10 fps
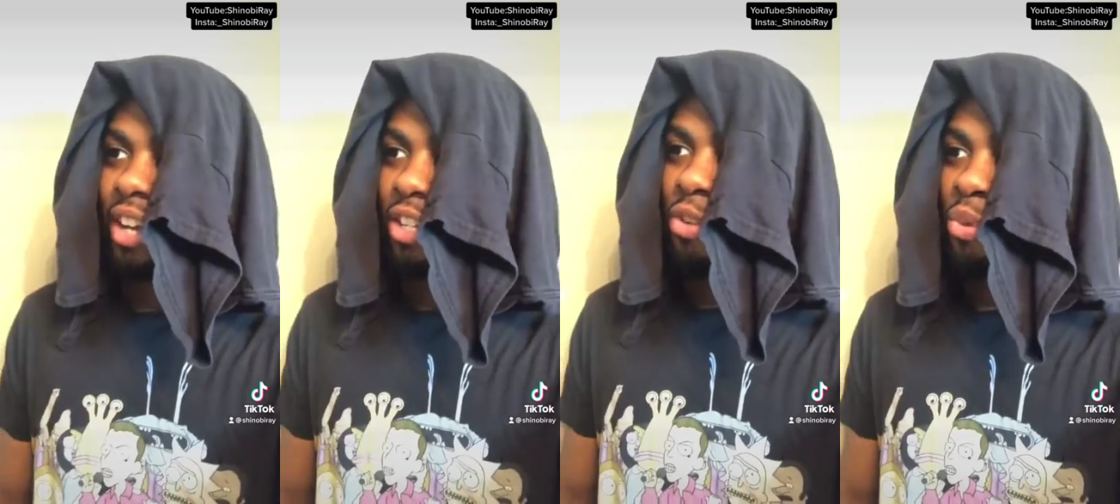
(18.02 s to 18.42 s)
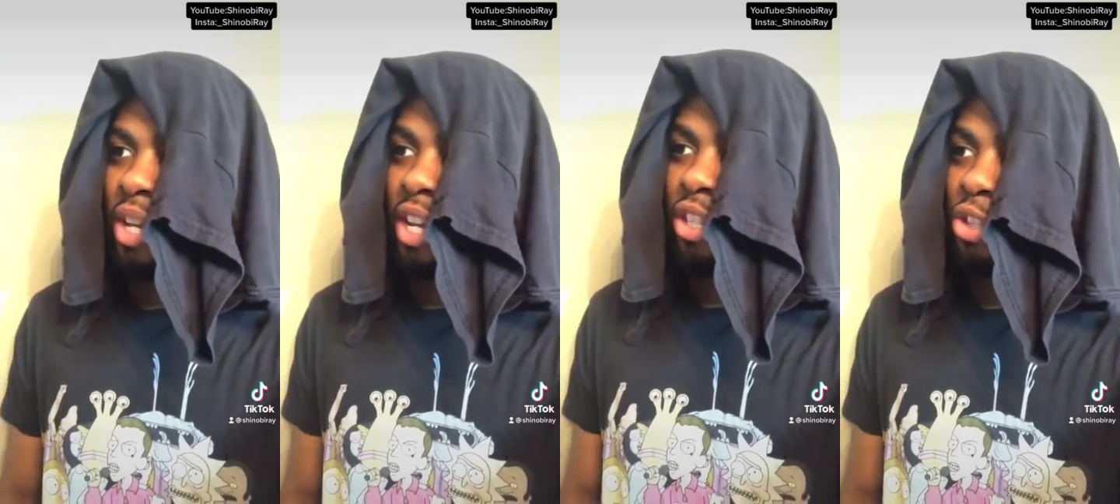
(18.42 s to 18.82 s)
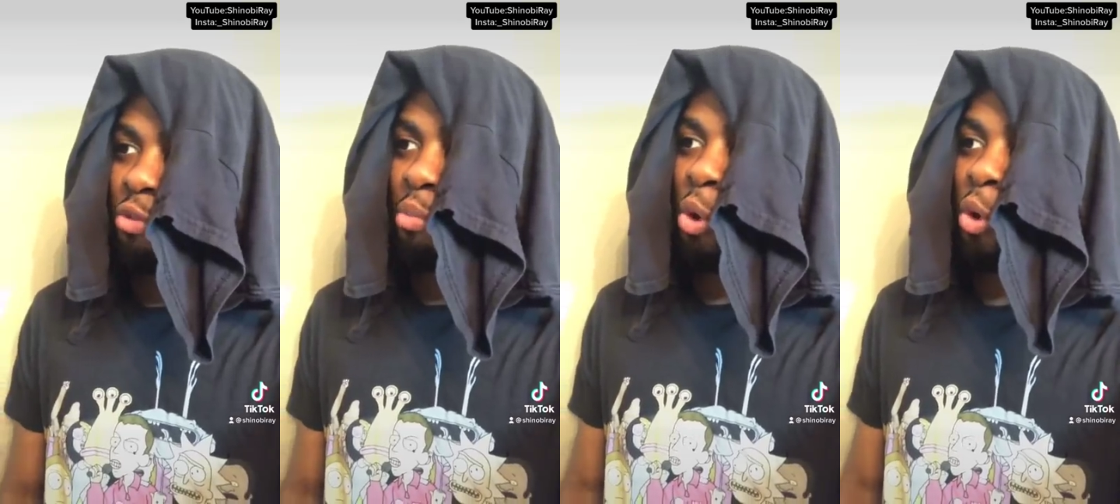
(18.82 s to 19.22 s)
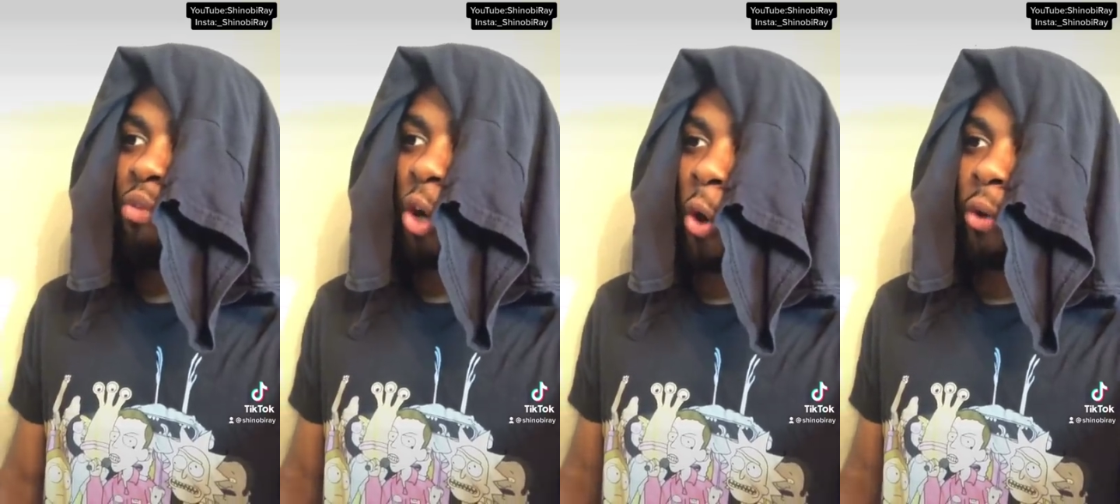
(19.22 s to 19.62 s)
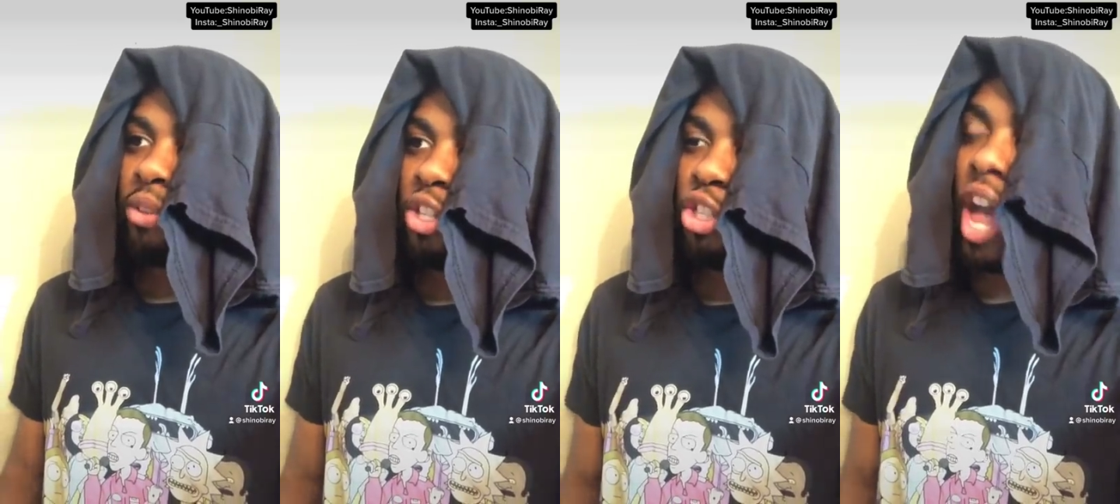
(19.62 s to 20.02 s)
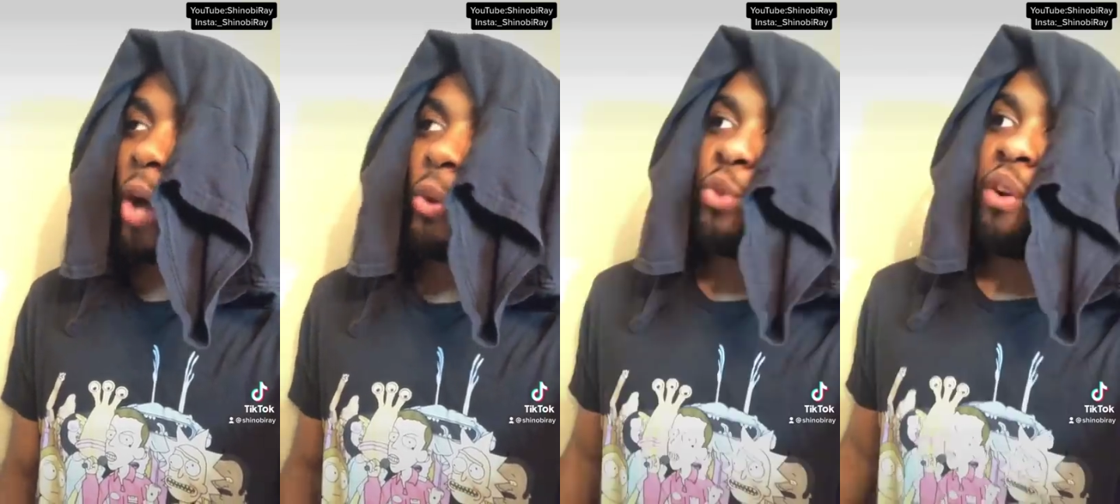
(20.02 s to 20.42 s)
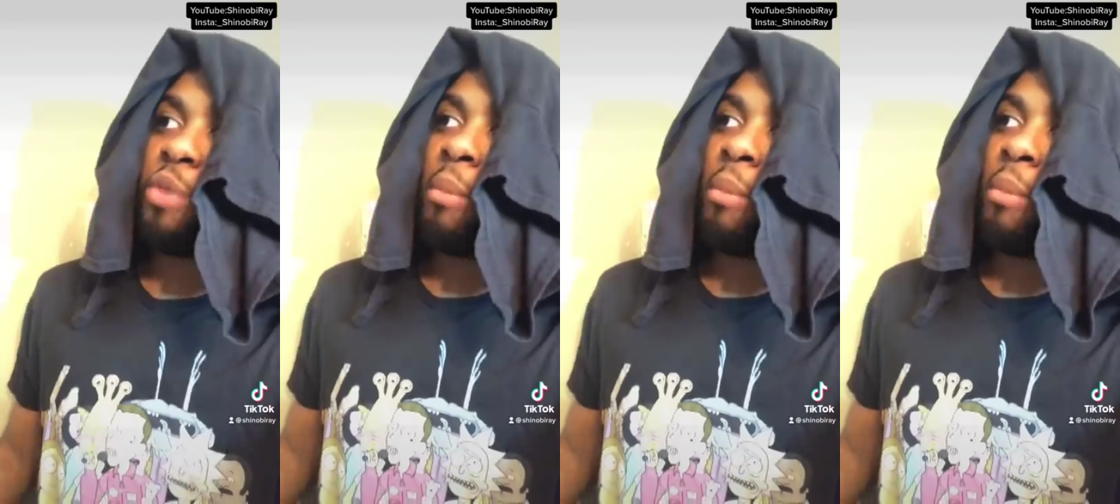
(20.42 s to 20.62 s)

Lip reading: you need to remove the earthly shackles from your